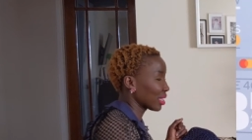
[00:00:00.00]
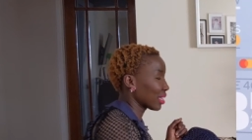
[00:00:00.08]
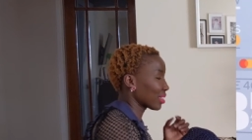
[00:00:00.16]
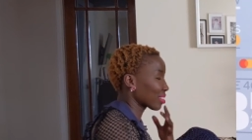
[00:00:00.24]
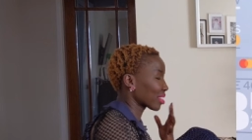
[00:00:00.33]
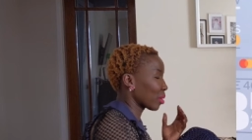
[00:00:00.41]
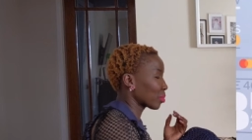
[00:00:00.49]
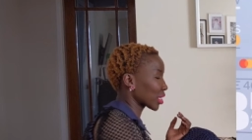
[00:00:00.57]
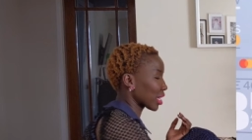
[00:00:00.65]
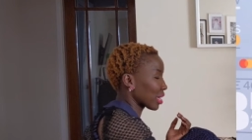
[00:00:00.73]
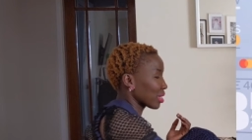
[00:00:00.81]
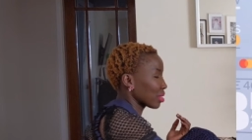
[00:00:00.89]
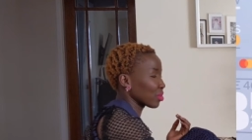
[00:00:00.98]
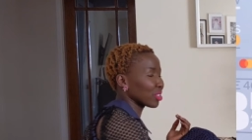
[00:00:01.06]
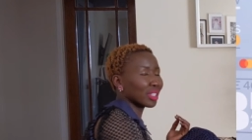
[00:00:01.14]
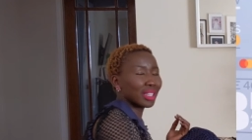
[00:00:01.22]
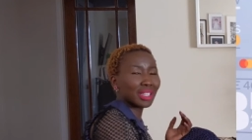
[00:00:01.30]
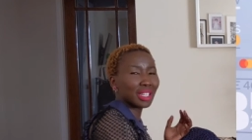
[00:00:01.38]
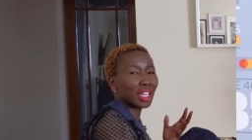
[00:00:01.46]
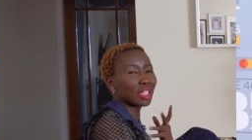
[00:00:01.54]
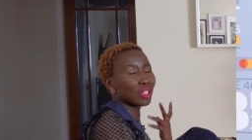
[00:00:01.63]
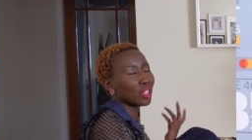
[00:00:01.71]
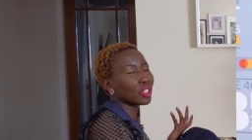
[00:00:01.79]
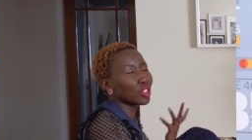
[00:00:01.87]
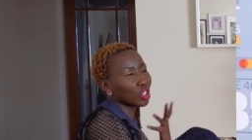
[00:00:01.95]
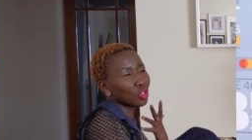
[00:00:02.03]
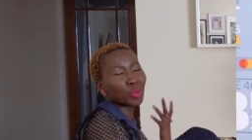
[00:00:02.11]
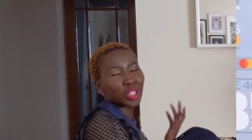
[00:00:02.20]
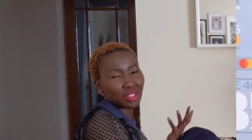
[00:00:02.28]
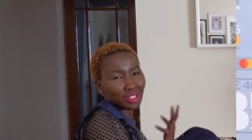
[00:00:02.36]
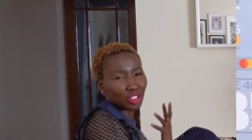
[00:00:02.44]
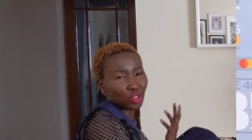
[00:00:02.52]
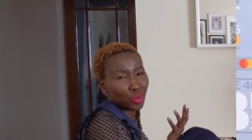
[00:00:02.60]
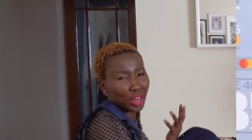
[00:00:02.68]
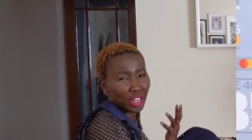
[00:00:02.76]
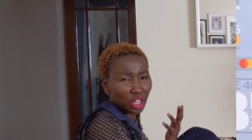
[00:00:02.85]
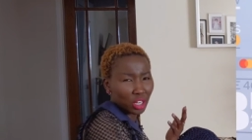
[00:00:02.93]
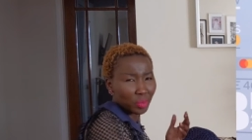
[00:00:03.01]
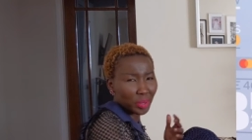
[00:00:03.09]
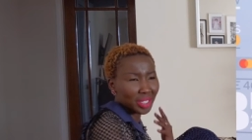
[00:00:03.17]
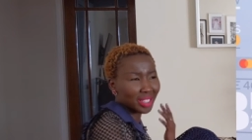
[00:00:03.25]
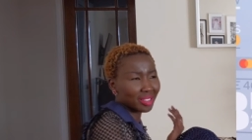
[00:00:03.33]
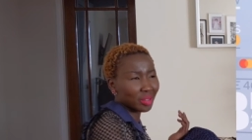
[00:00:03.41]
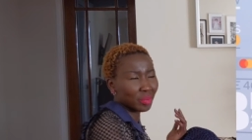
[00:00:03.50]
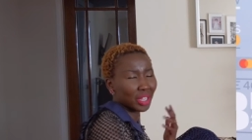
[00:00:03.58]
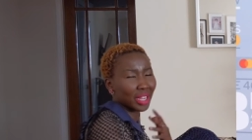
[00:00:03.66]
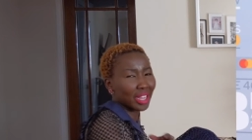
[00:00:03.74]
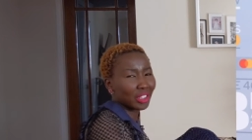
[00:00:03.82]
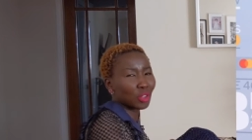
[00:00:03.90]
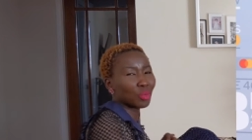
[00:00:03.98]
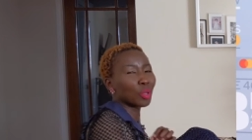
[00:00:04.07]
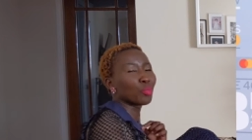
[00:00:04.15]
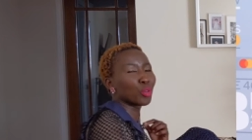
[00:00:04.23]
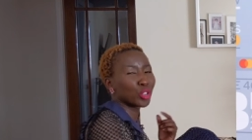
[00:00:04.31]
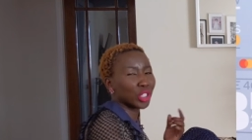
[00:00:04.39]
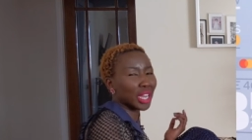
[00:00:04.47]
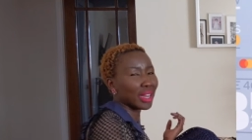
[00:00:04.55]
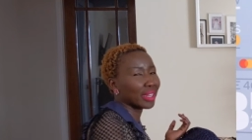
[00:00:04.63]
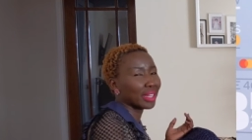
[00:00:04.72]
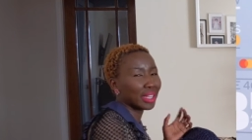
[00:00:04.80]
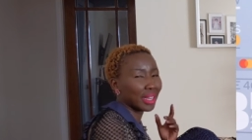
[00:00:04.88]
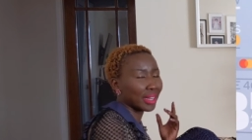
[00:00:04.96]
Like, sometimes just because it's red carpet doesn't mean it has to be bow tie.